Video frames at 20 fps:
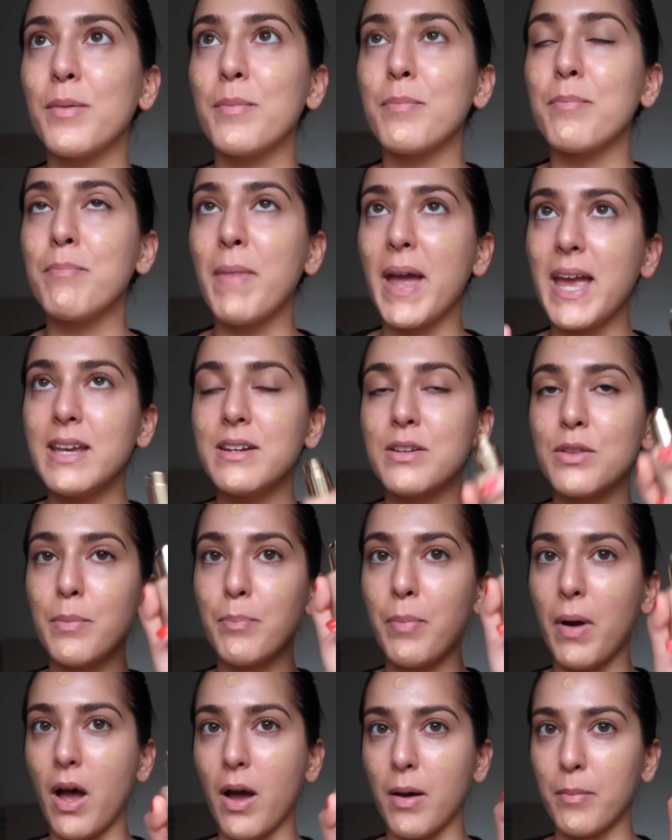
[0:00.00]
made the
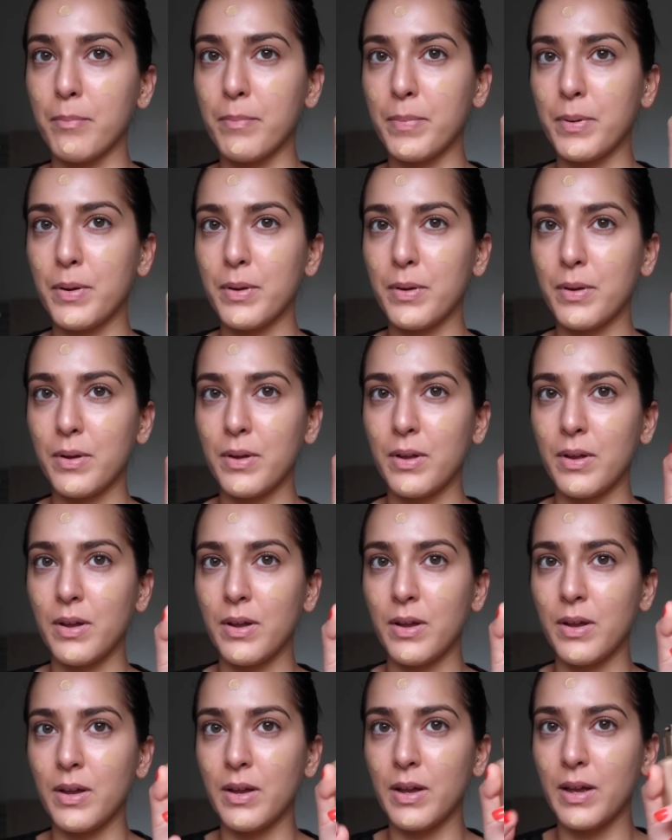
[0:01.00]
pump
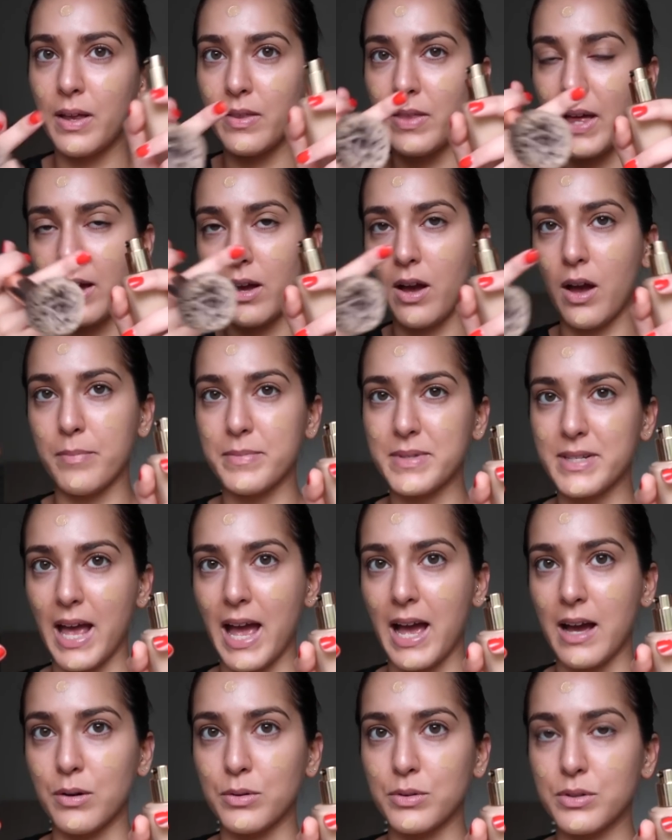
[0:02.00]
that comes
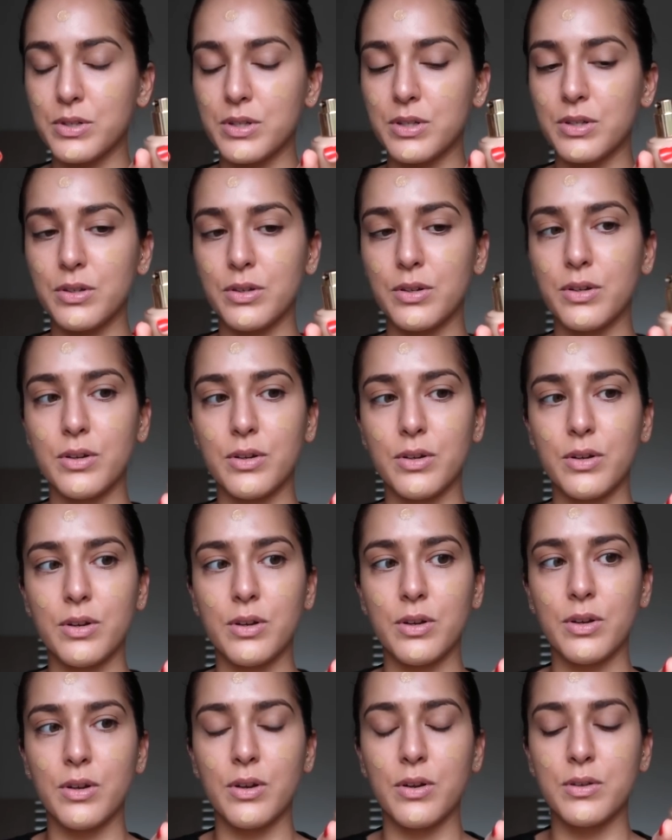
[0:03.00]
out
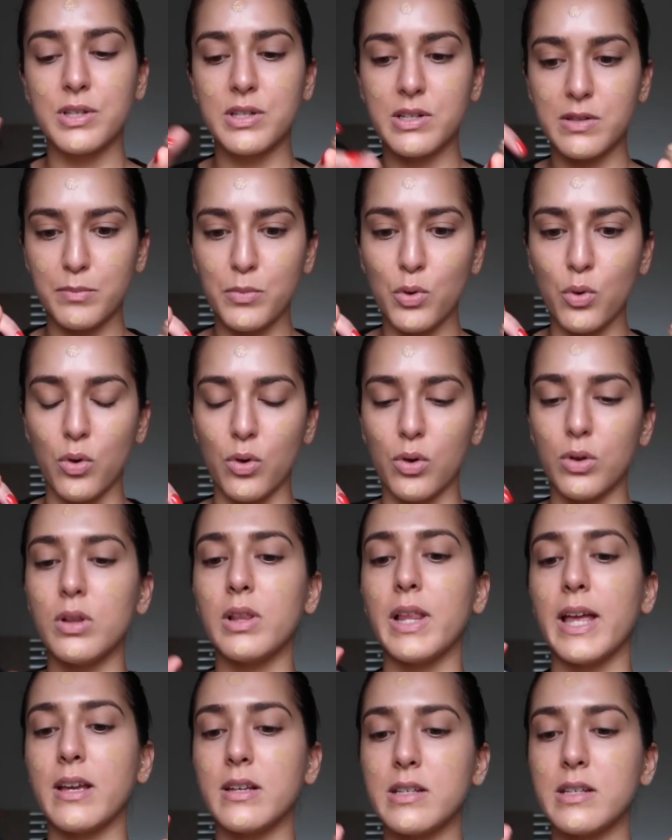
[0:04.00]
small, like